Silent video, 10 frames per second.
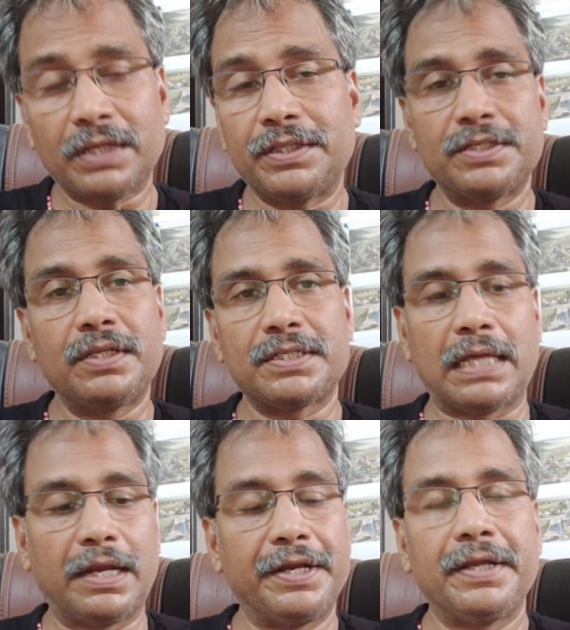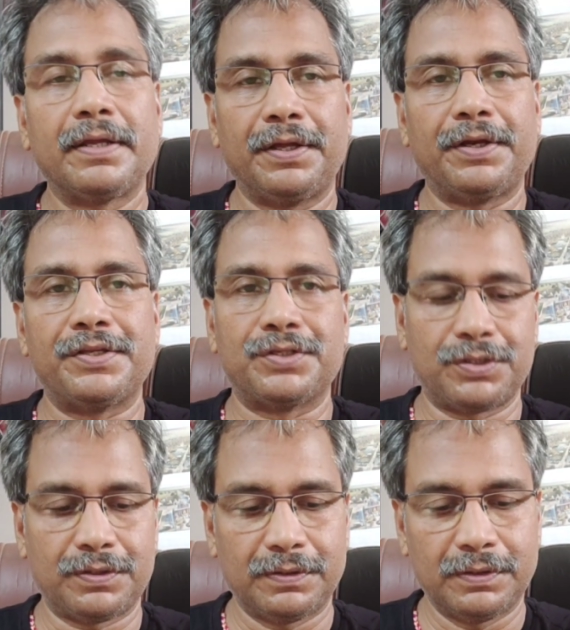This is the salary
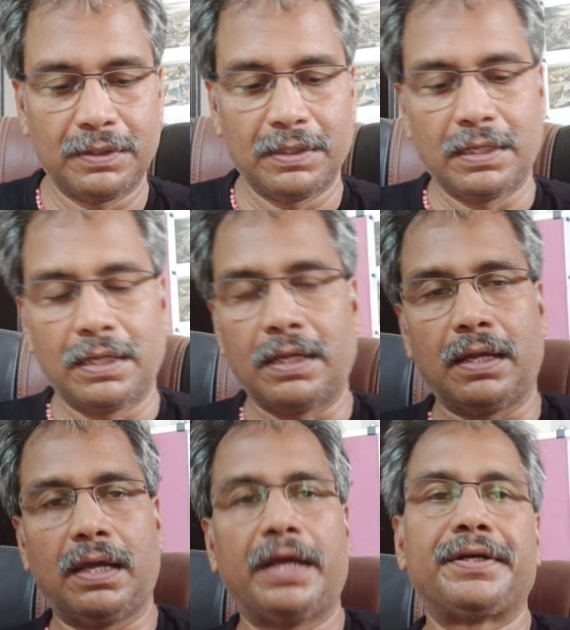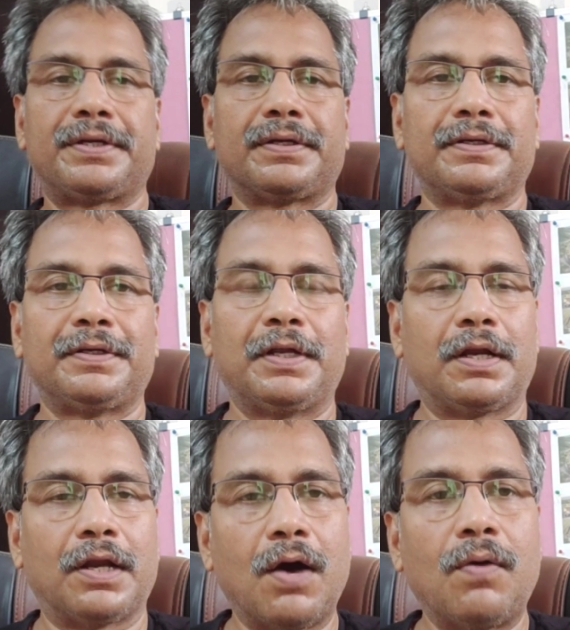range. And
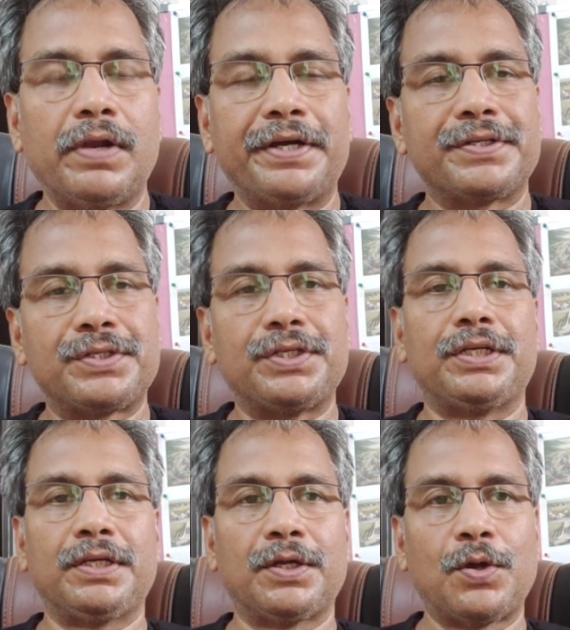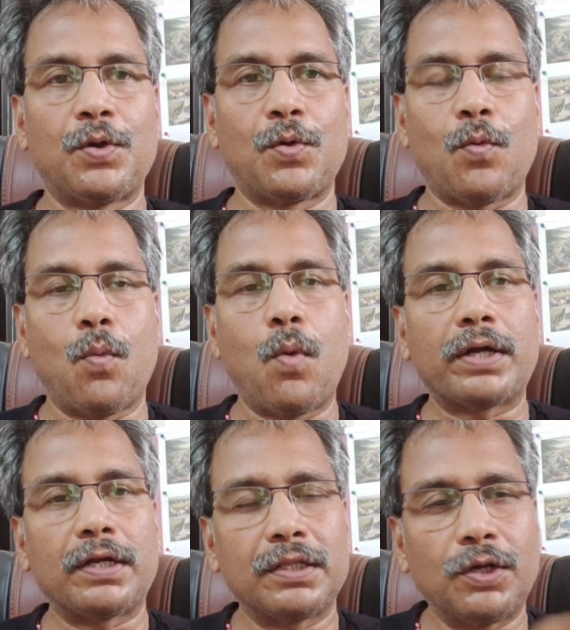now let us see
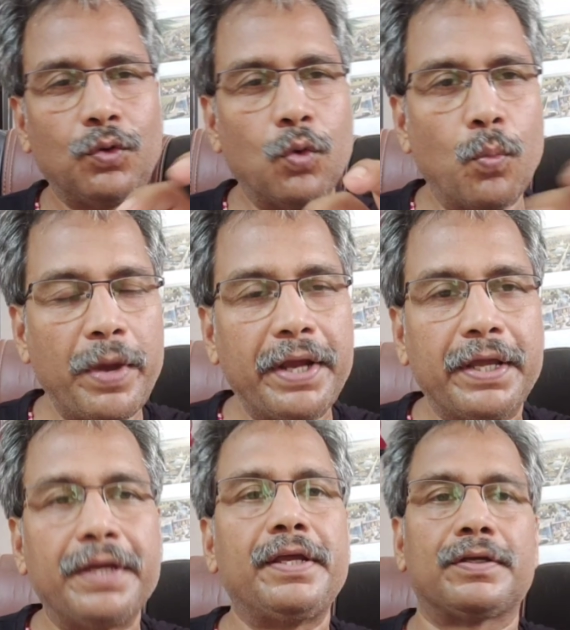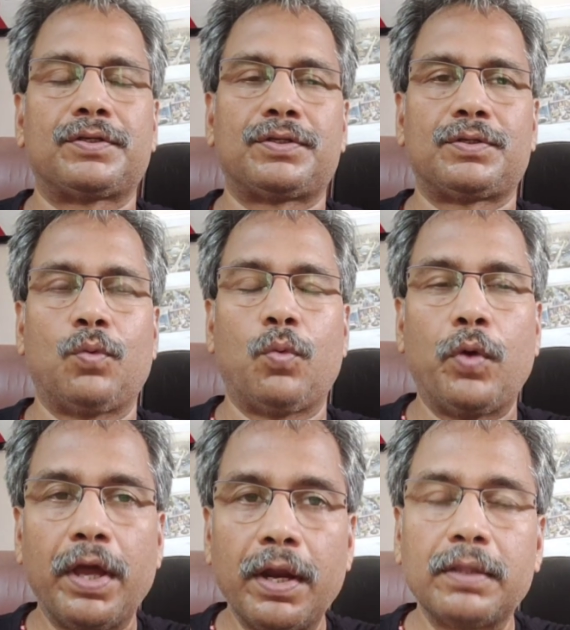what are the domain areas
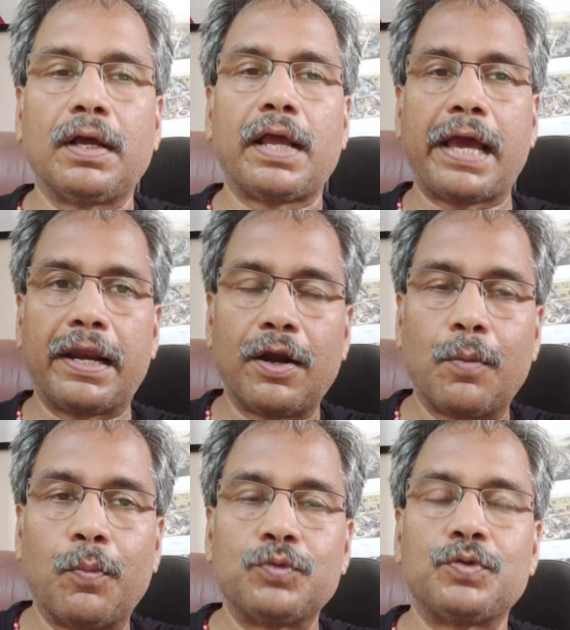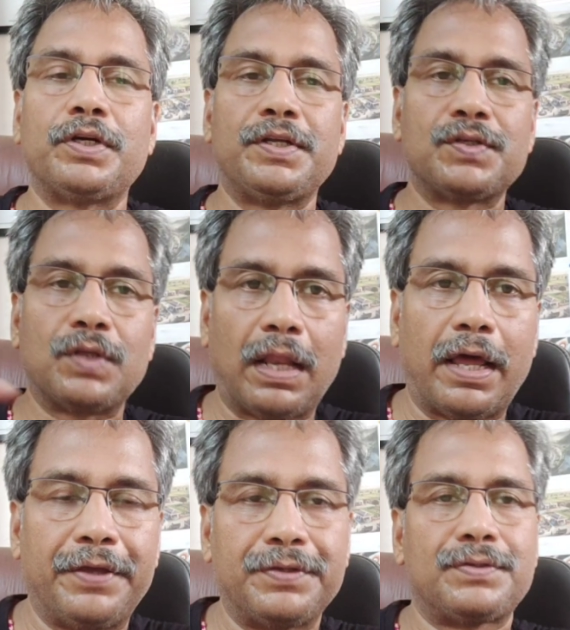where the career opportunities
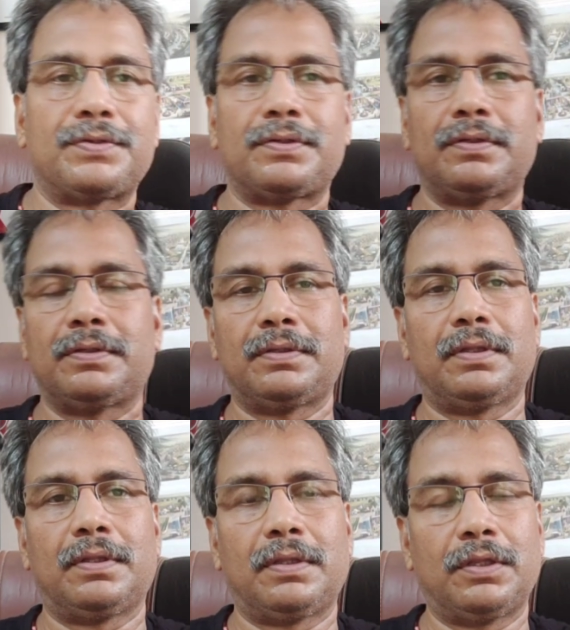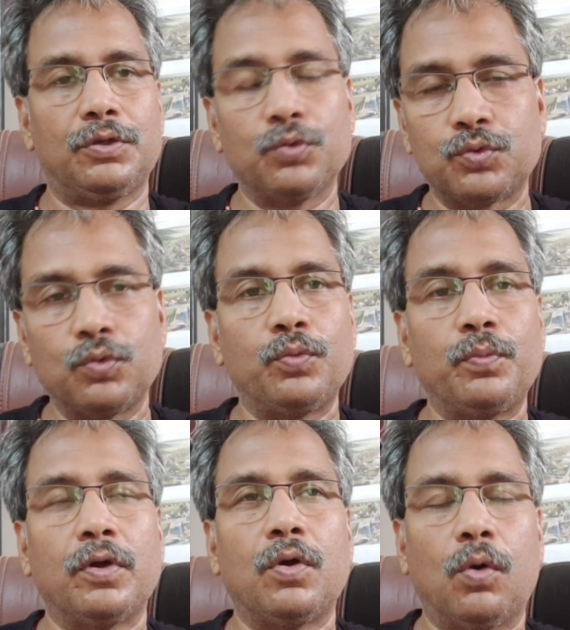lies. You should
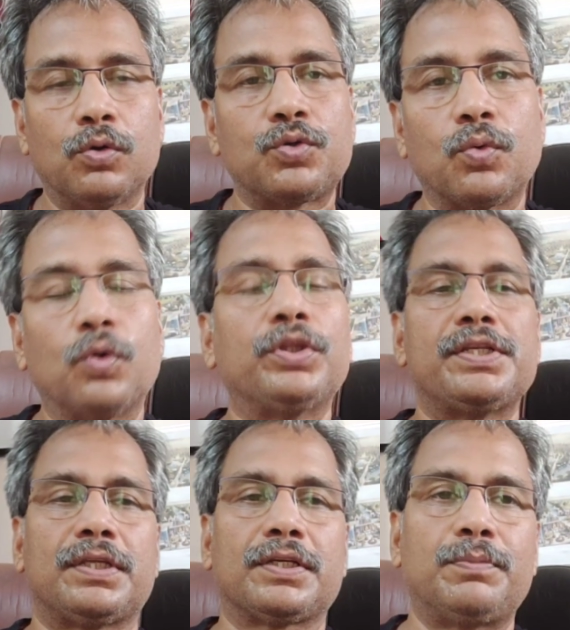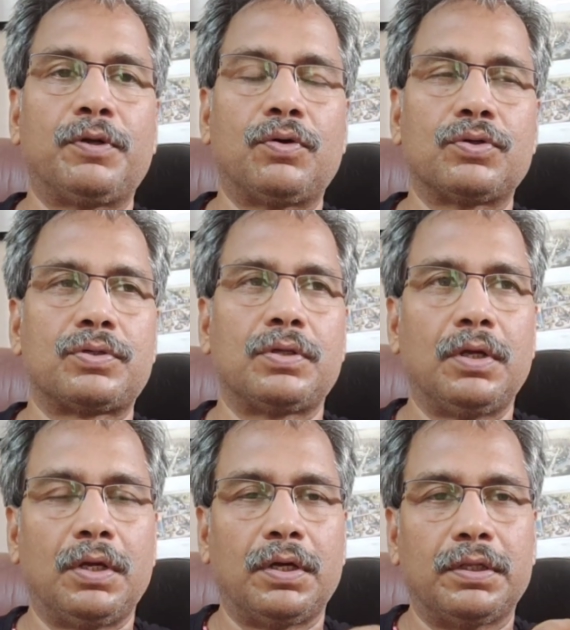also know these things because
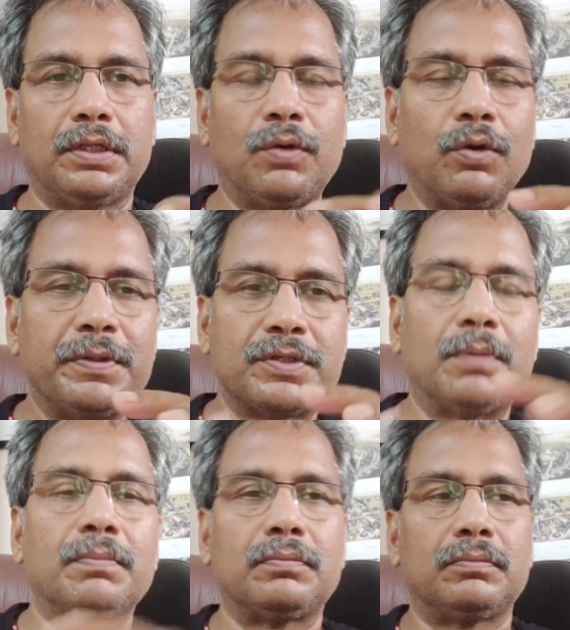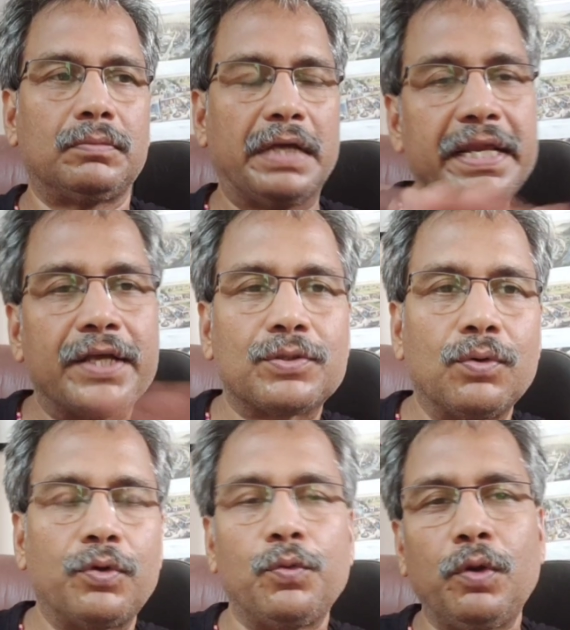there will be some areas,
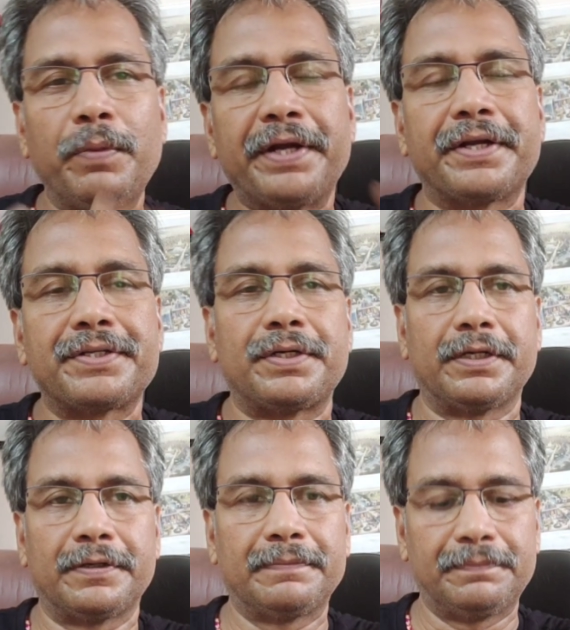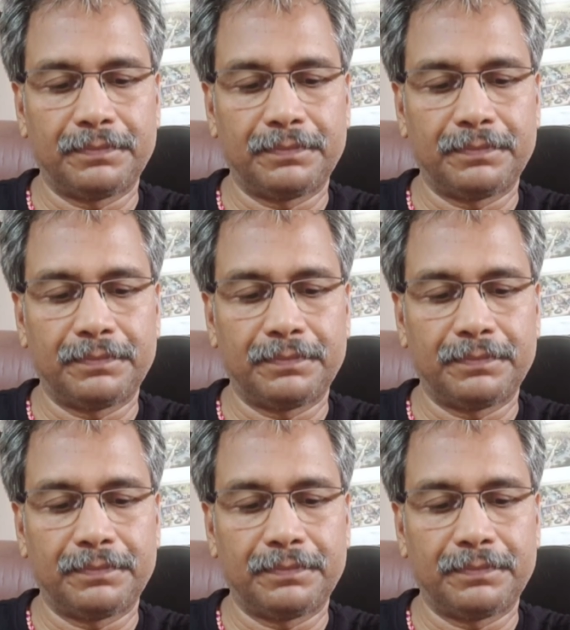no, you will be interested in.